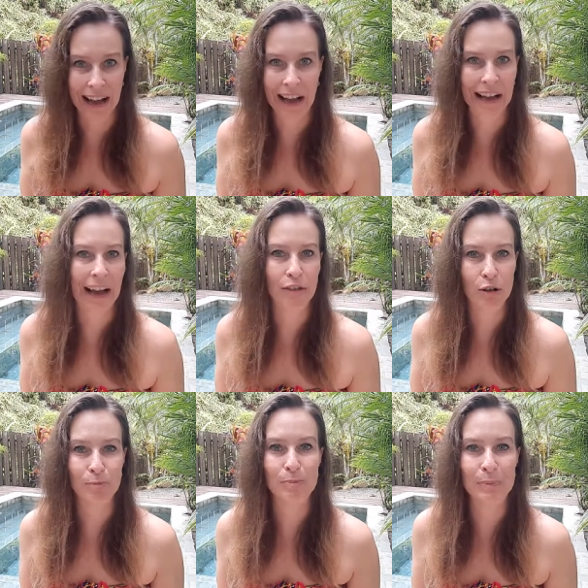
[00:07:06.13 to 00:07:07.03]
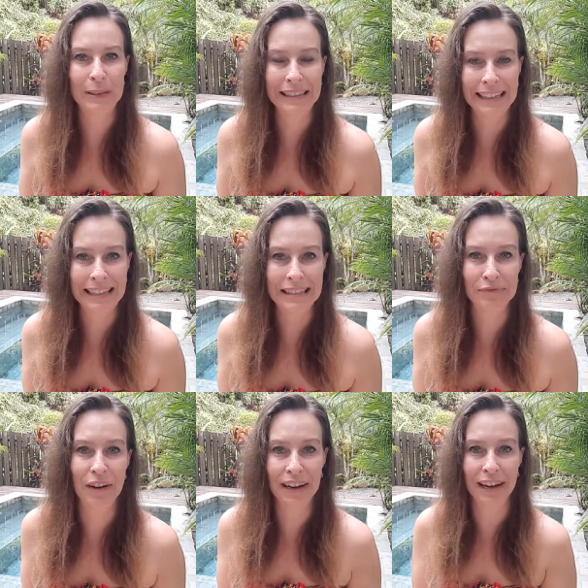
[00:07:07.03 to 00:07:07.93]
I have com complete
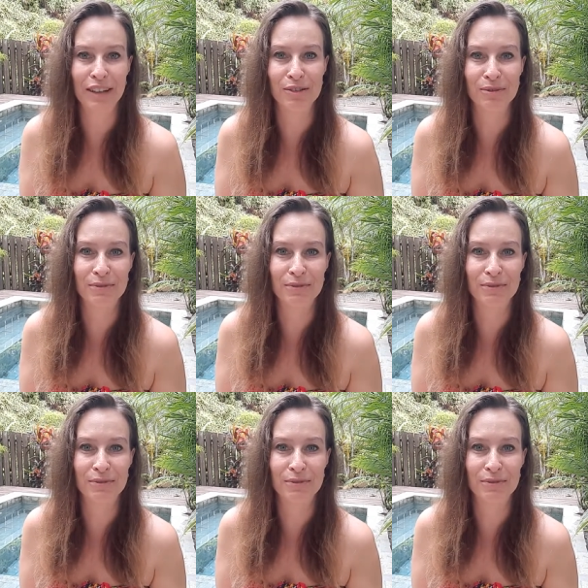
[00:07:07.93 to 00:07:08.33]
financial